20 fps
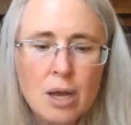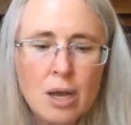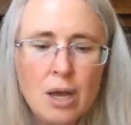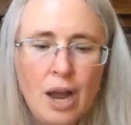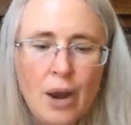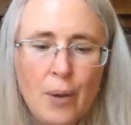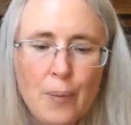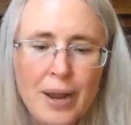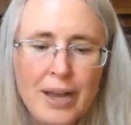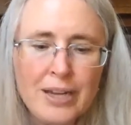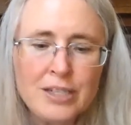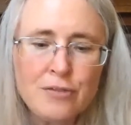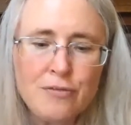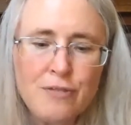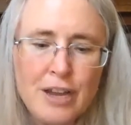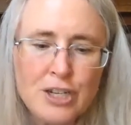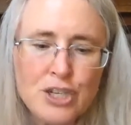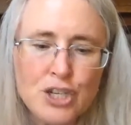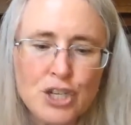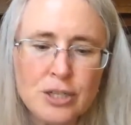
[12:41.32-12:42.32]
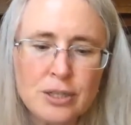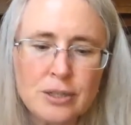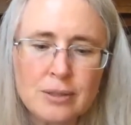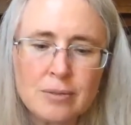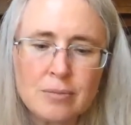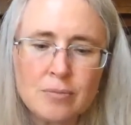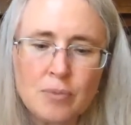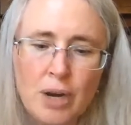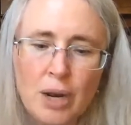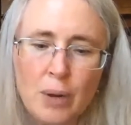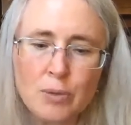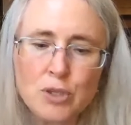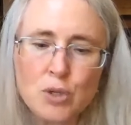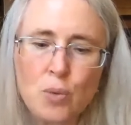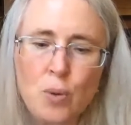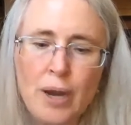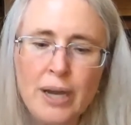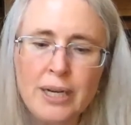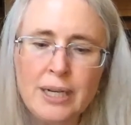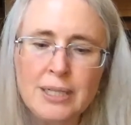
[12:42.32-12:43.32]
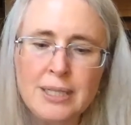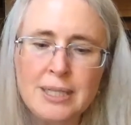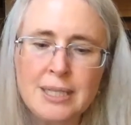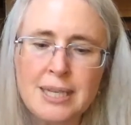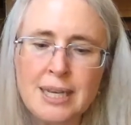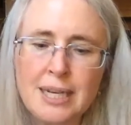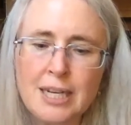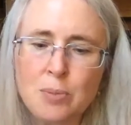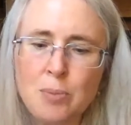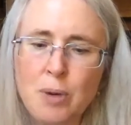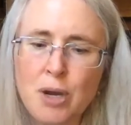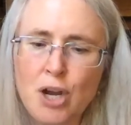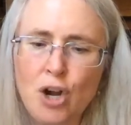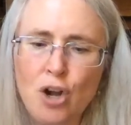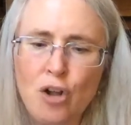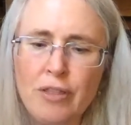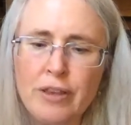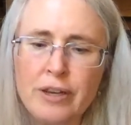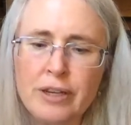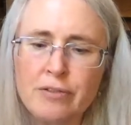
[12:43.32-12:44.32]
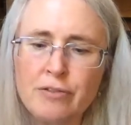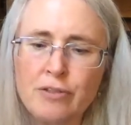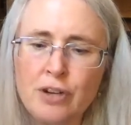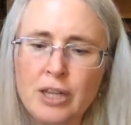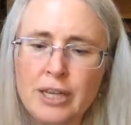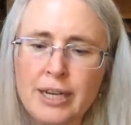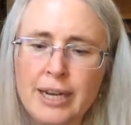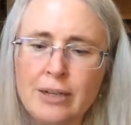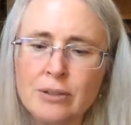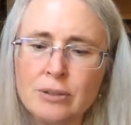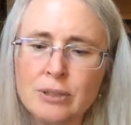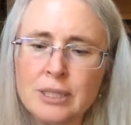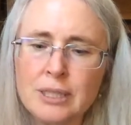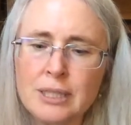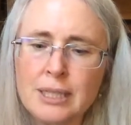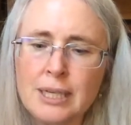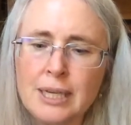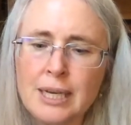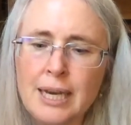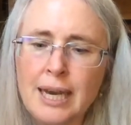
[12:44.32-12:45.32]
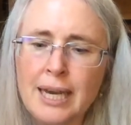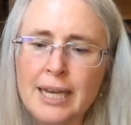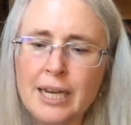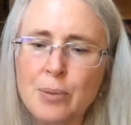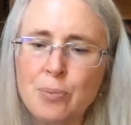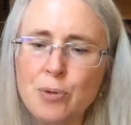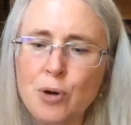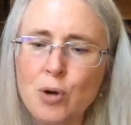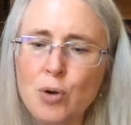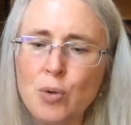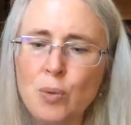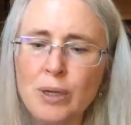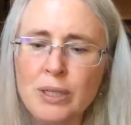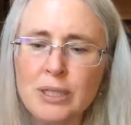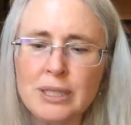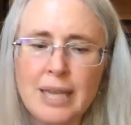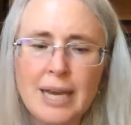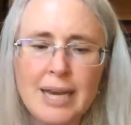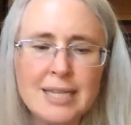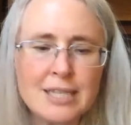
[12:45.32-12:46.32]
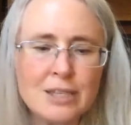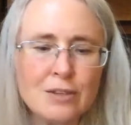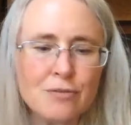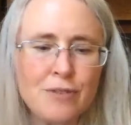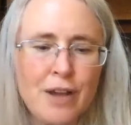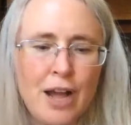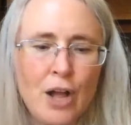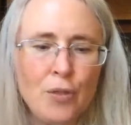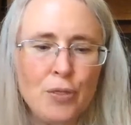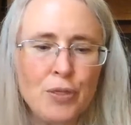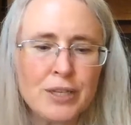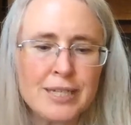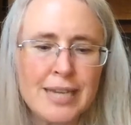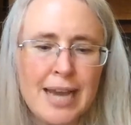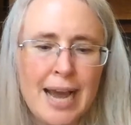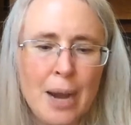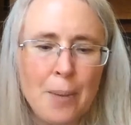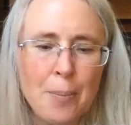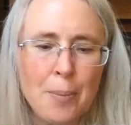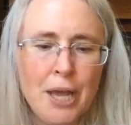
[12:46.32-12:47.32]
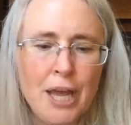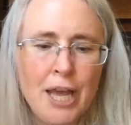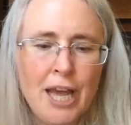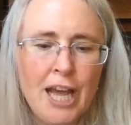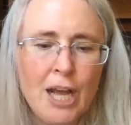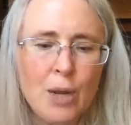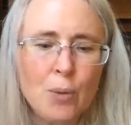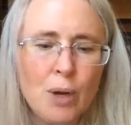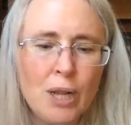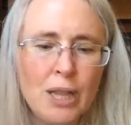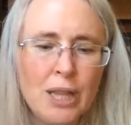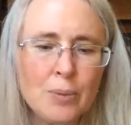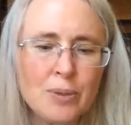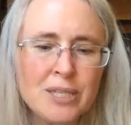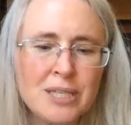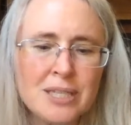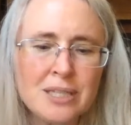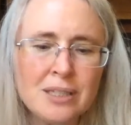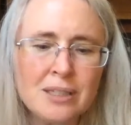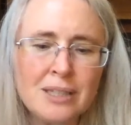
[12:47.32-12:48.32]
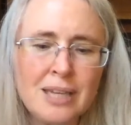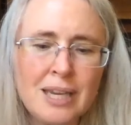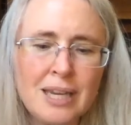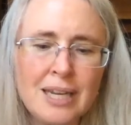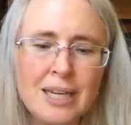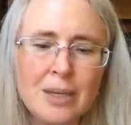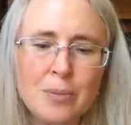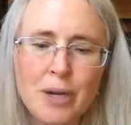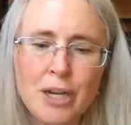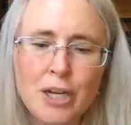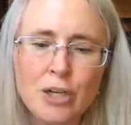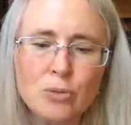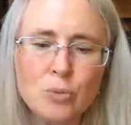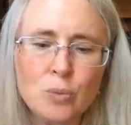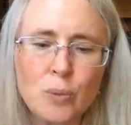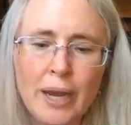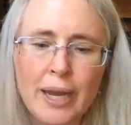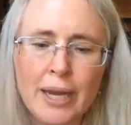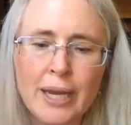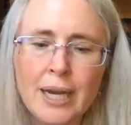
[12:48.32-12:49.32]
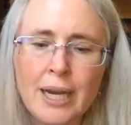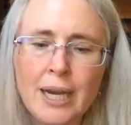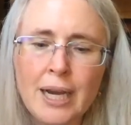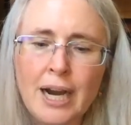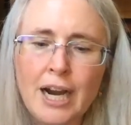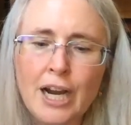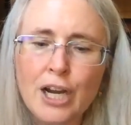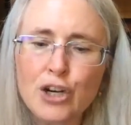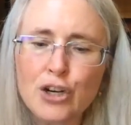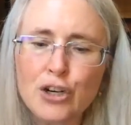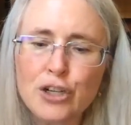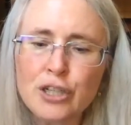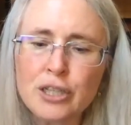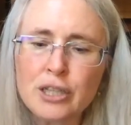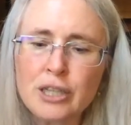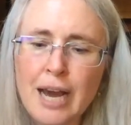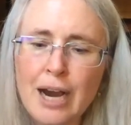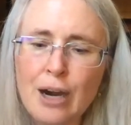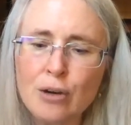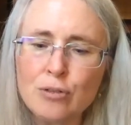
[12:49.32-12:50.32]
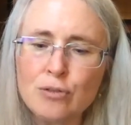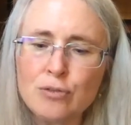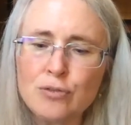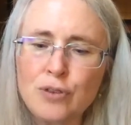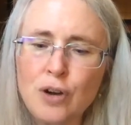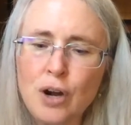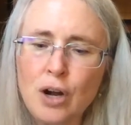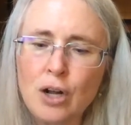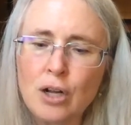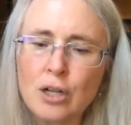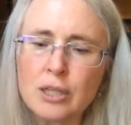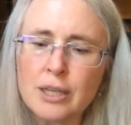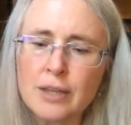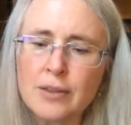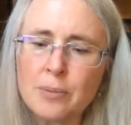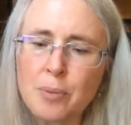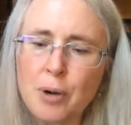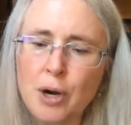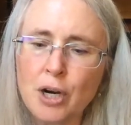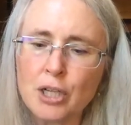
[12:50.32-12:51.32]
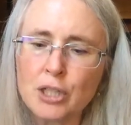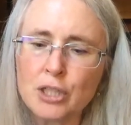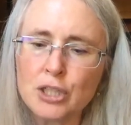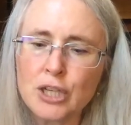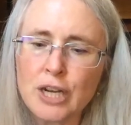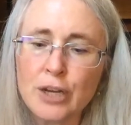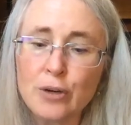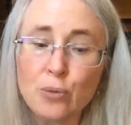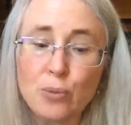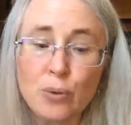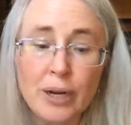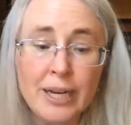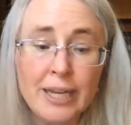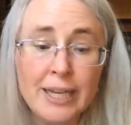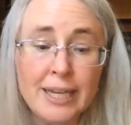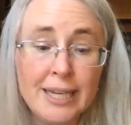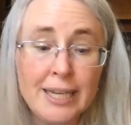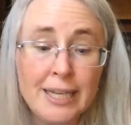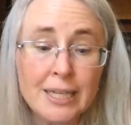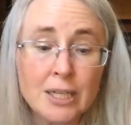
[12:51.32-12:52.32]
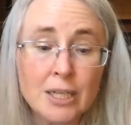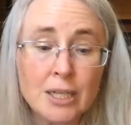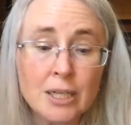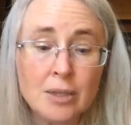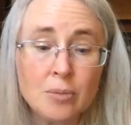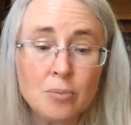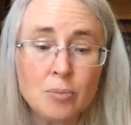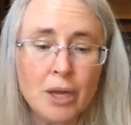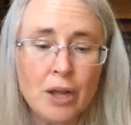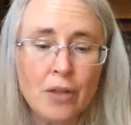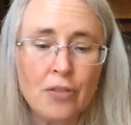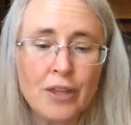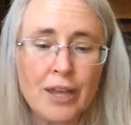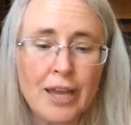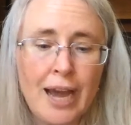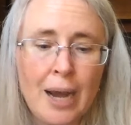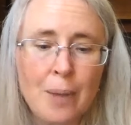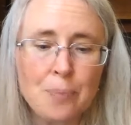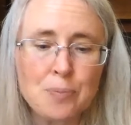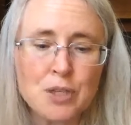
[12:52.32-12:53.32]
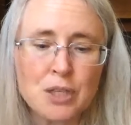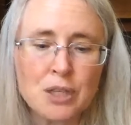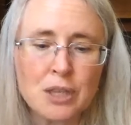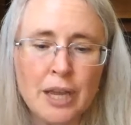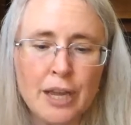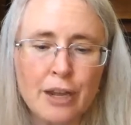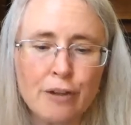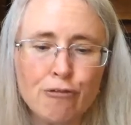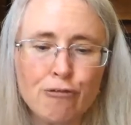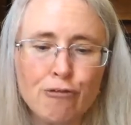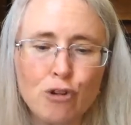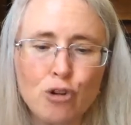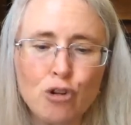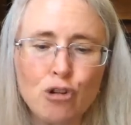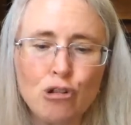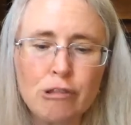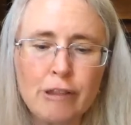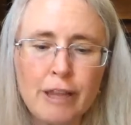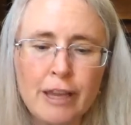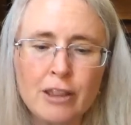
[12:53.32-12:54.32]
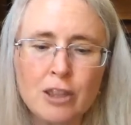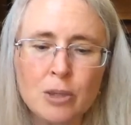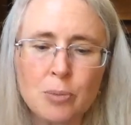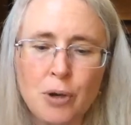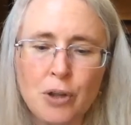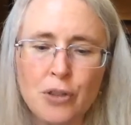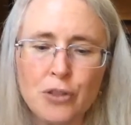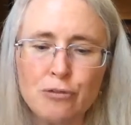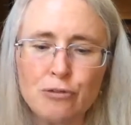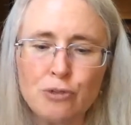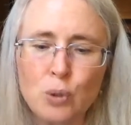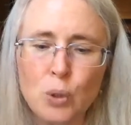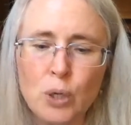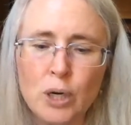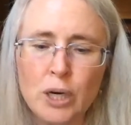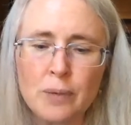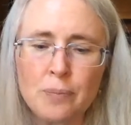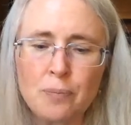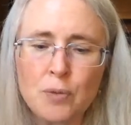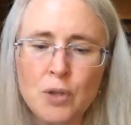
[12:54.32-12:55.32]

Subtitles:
I ran to fetch it, but I was quite unsteadied by all that had fallen out. And I broke one glass and fouled the tap, and while I was still getting in my own way, I heard a loud fall in the parlor, and running in, beheld the captain lying full length upon the floor.